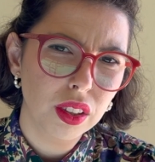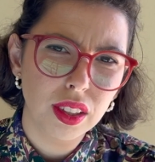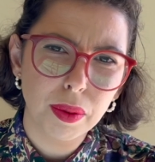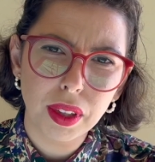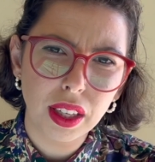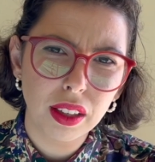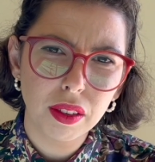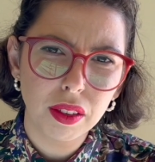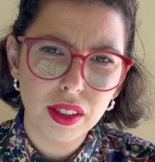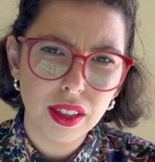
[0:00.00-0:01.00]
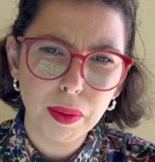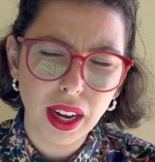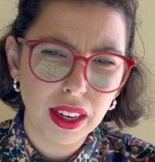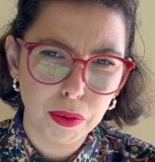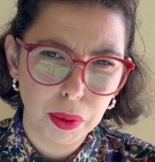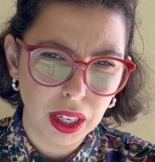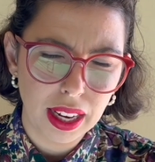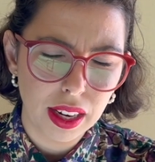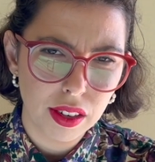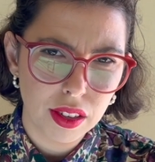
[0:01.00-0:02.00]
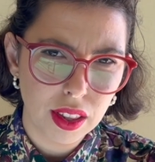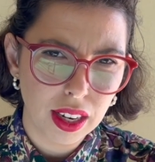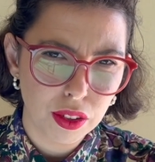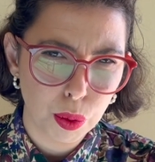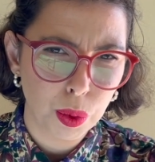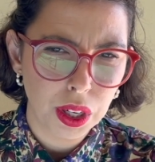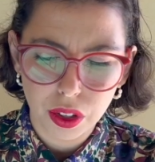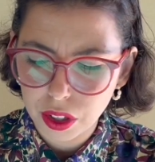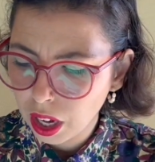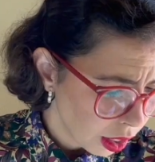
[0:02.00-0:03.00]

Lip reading: something, some kind of blend that is weird.